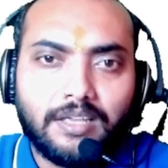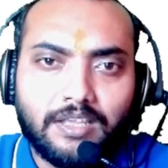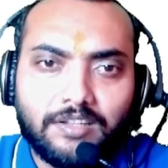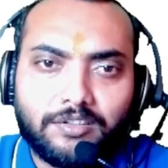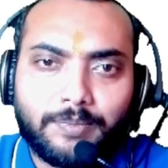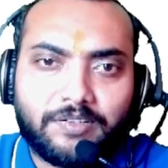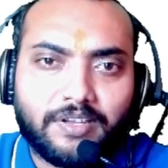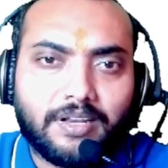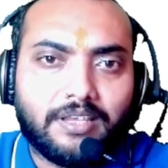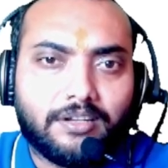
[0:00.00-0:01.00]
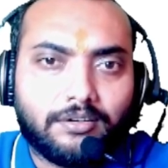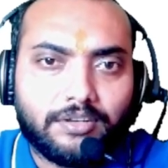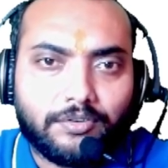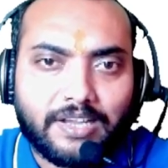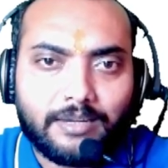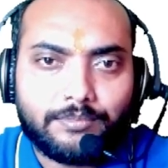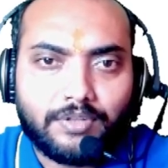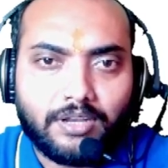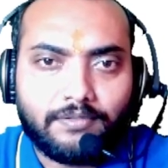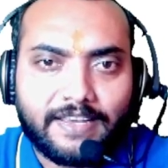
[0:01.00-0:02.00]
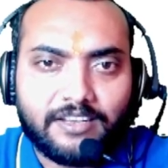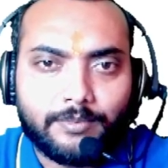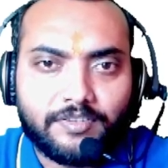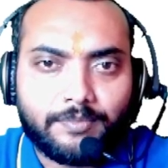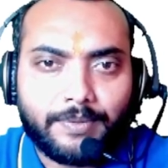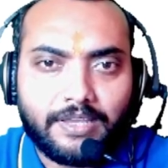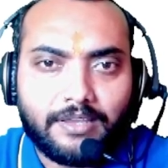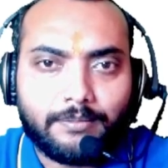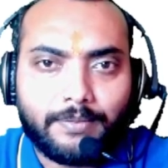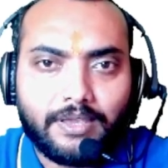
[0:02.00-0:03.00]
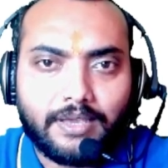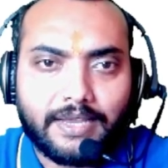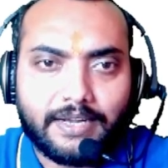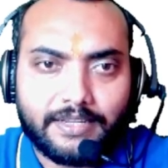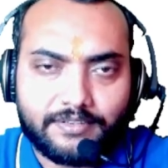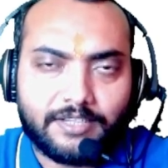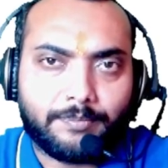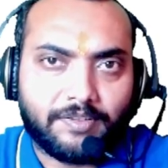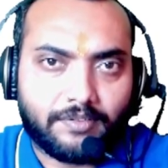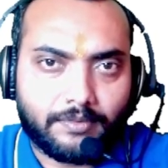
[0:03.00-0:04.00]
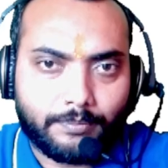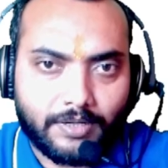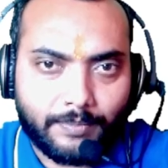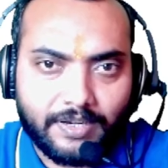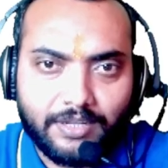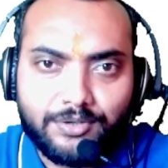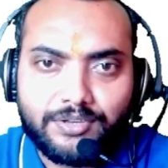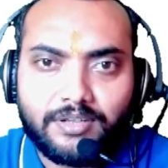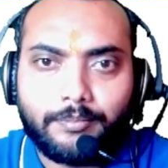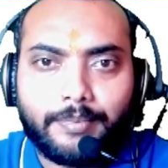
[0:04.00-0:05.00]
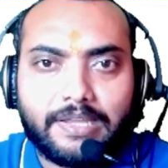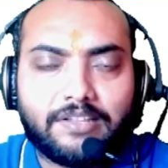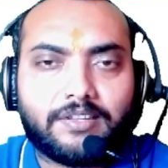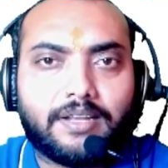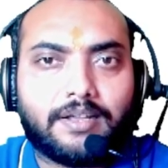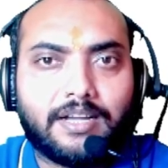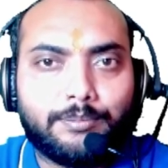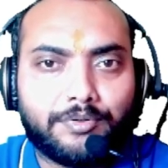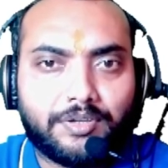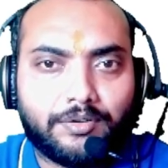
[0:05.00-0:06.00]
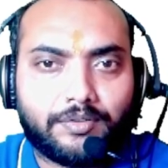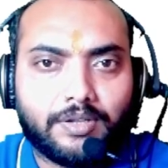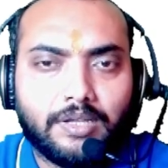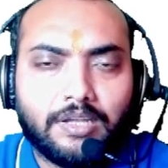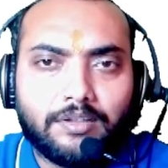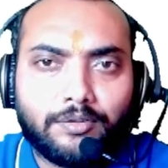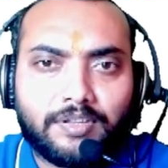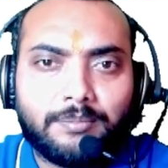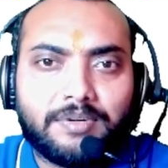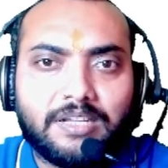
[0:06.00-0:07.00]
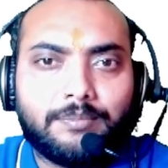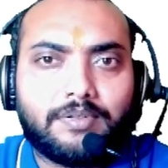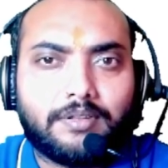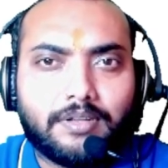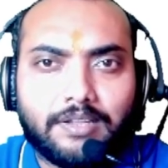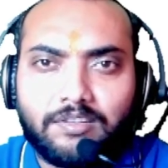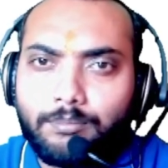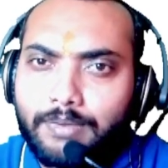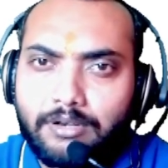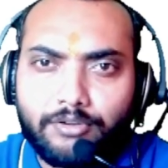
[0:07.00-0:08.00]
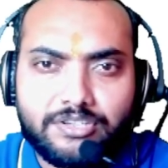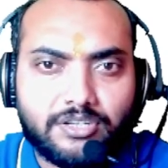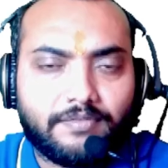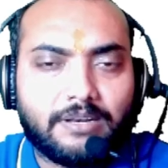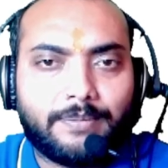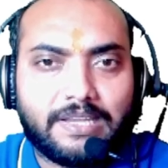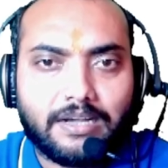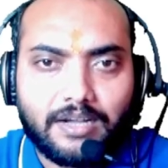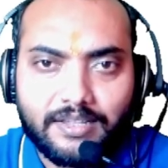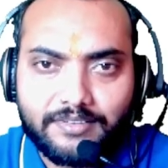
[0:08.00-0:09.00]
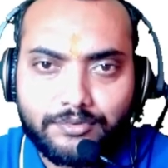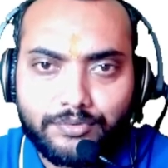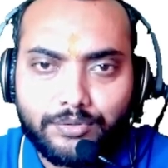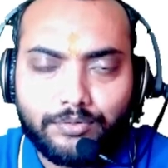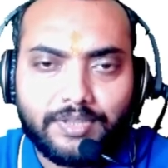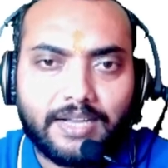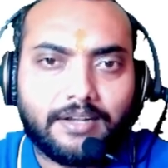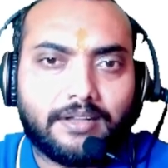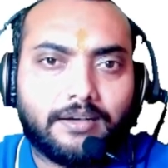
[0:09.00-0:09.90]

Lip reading: So basically here you have three variables P, B and H, that means perpendicular, base and hypotenuse. So sometimes a simple question will be asked to you that